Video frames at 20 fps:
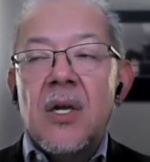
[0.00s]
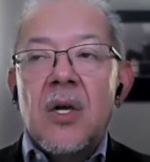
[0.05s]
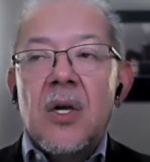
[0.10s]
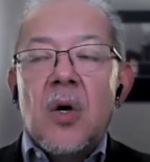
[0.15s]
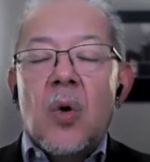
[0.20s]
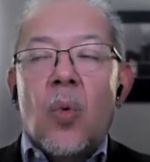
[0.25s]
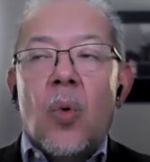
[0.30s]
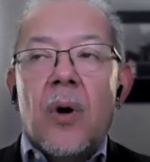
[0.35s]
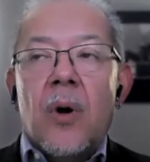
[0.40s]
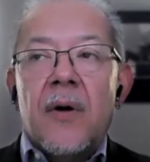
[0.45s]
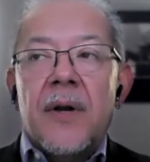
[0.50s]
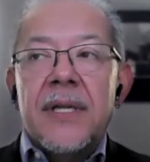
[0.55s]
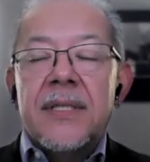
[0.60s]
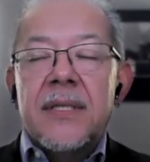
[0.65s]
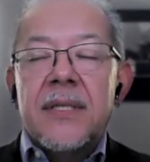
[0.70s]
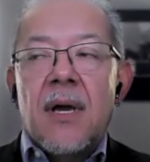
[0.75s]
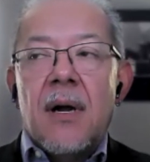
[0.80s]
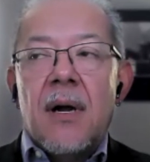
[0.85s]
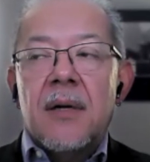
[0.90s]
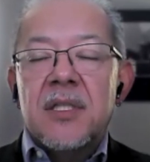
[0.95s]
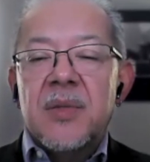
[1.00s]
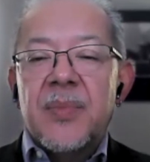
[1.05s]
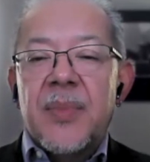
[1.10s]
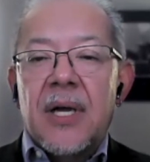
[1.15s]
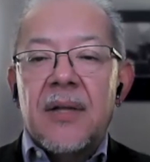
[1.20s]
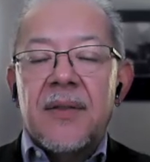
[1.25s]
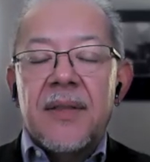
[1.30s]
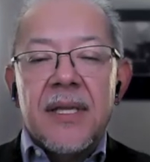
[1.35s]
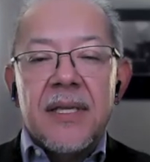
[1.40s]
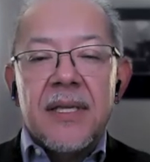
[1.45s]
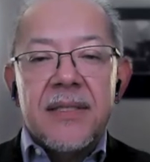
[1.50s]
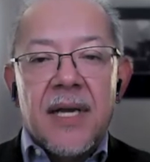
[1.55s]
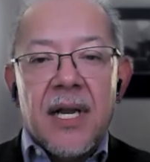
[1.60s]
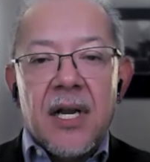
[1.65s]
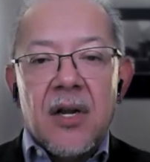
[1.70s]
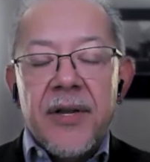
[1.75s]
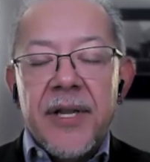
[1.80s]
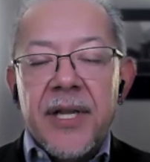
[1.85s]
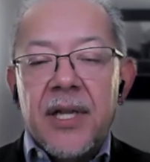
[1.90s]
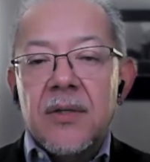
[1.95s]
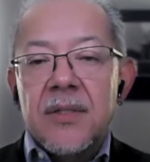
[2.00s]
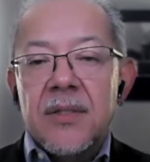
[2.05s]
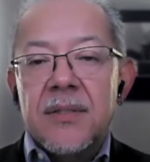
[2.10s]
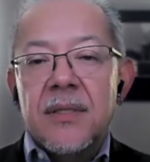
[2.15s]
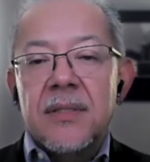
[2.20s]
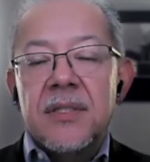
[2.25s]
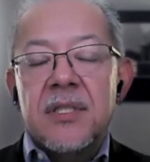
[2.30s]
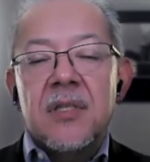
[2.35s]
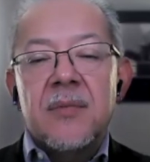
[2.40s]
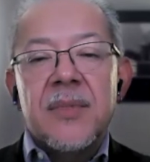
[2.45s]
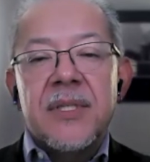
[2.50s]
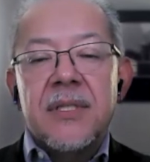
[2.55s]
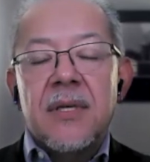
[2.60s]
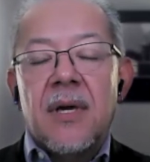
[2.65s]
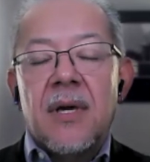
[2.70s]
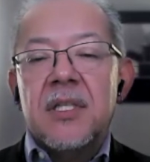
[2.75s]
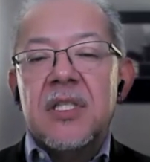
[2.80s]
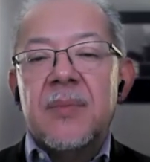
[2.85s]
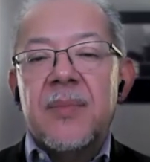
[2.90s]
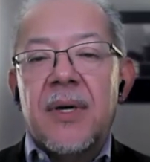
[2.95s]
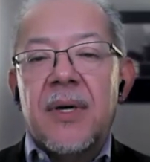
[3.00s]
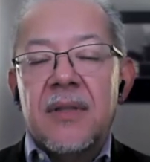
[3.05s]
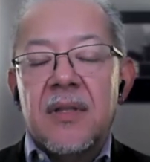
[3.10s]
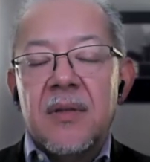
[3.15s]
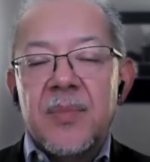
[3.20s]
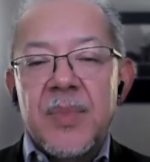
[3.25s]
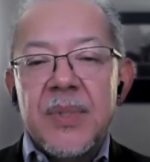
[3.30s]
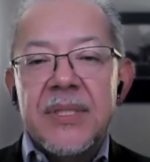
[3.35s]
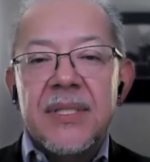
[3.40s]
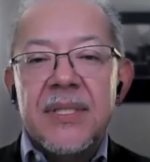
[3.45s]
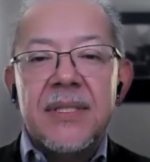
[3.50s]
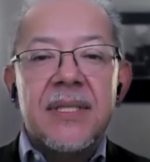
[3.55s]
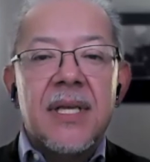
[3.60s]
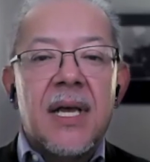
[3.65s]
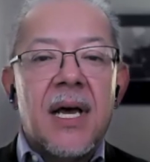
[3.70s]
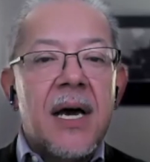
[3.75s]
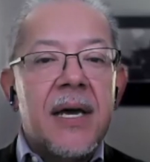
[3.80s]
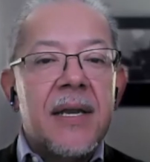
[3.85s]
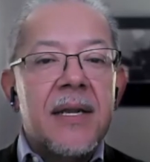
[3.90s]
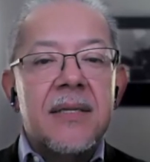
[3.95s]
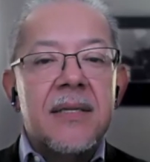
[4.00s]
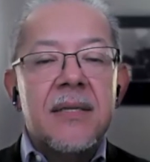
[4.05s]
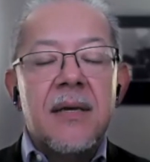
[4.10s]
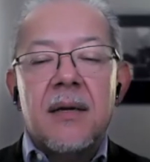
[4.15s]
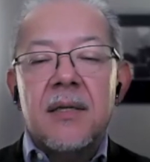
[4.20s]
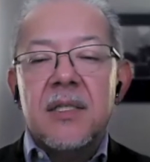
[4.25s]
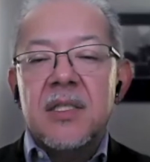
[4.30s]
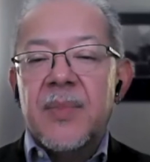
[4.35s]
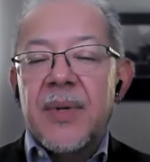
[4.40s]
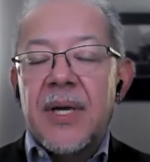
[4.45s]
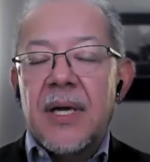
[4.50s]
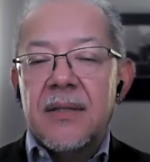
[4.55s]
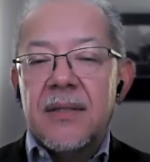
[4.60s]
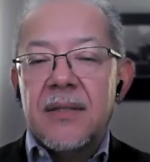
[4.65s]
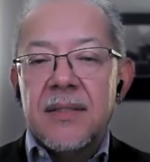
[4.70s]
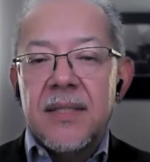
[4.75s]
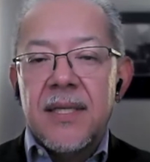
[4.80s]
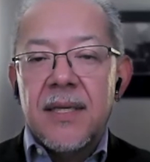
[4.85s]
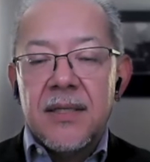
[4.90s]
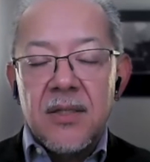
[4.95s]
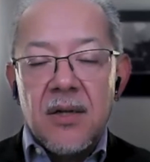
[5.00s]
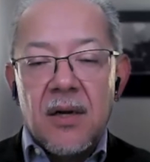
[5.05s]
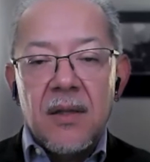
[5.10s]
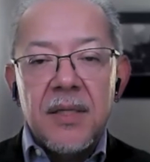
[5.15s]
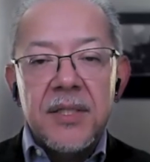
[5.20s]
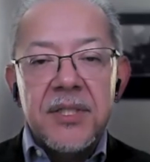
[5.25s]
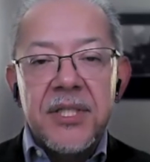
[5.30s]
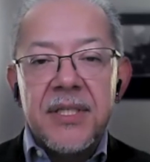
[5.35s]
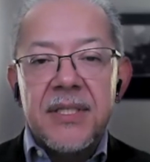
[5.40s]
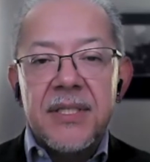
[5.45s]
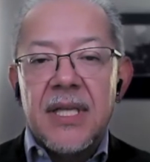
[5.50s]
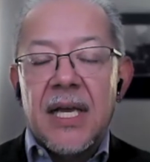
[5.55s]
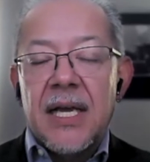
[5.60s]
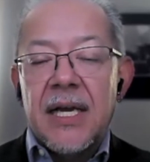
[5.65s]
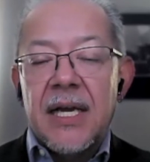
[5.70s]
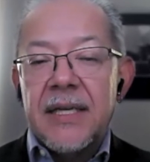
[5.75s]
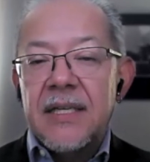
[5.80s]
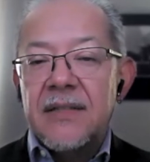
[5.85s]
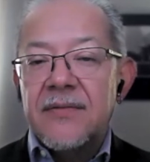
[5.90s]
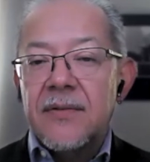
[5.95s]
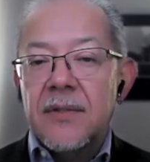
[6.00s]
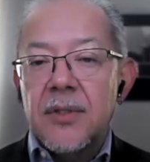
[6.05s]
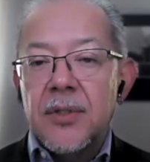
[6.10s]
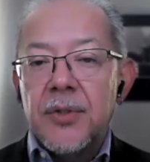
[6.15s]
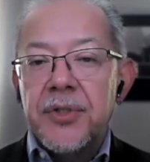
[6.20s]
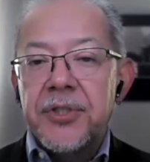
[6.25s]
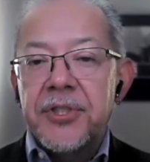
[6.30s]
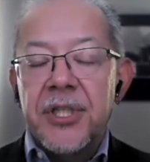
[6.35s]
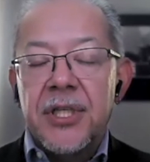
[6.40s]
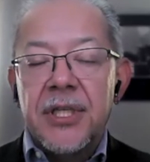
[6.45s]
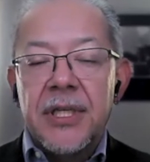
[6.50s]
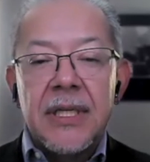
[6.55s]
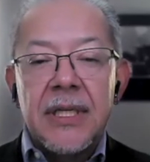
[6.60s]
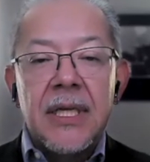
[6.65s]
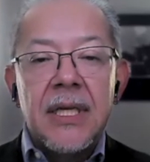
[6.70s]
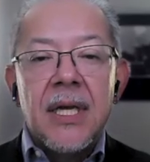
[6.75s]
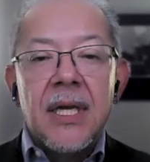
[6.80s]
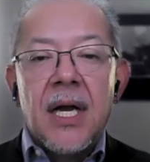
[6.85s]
where it talks about the entire ecosystem. It talks about the business side. It talks about the technology side, evolution.